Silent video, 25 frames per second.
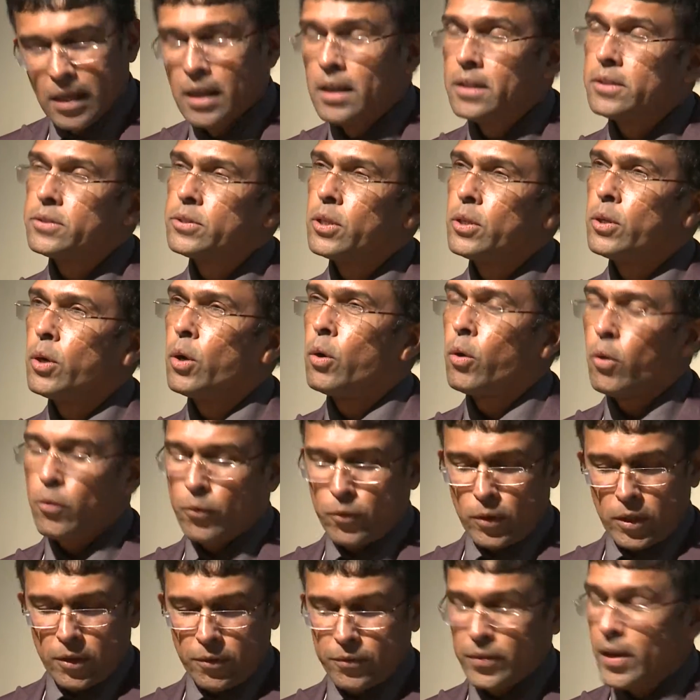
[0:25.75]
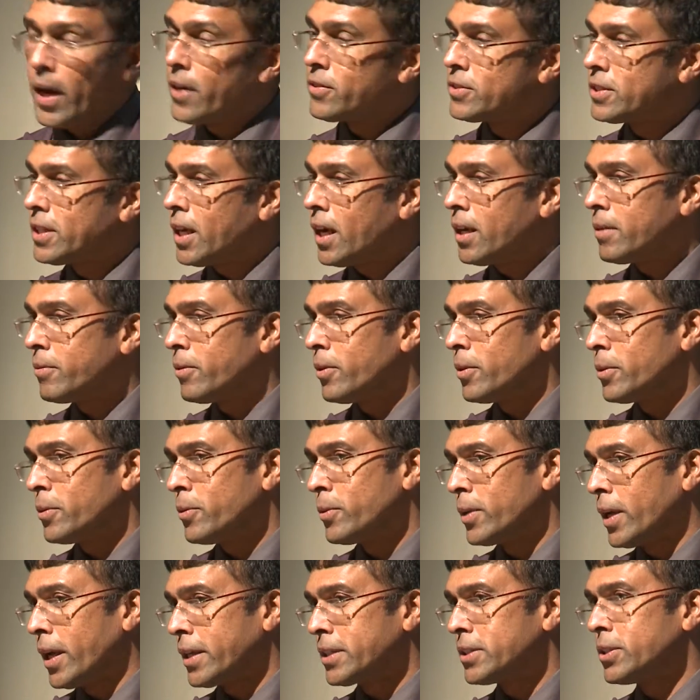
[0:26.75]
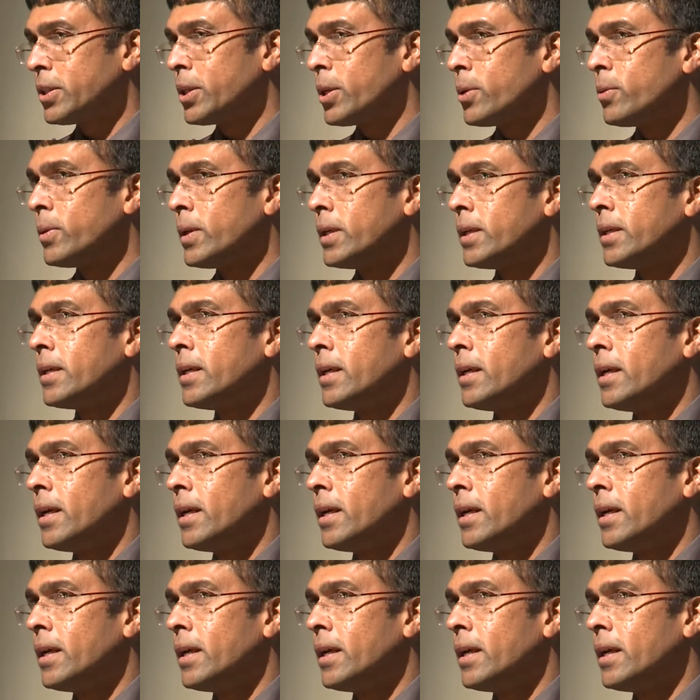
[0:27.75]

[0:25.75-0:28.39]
So hopefully, if you have time, we would like to give an